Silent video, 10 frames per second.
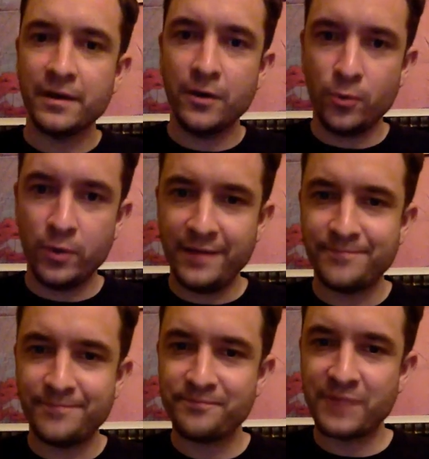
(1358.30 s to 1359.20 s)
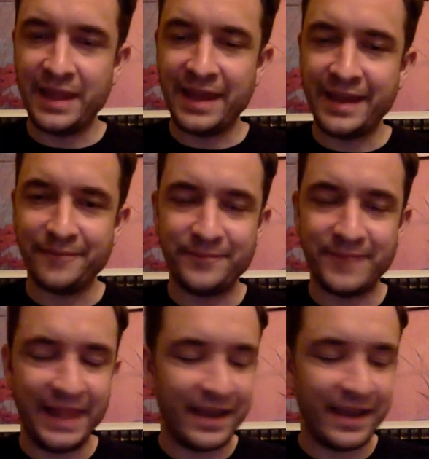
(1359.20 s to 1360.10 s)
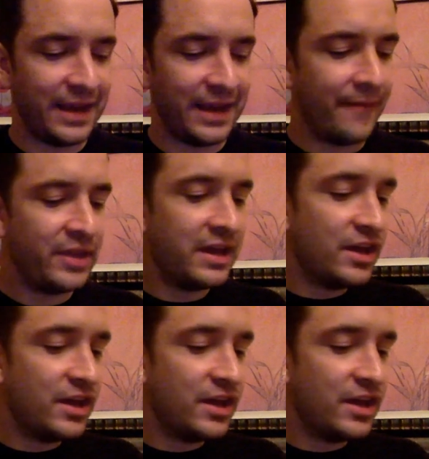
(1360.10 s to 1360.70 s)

Okay, I like it. I like it a lot.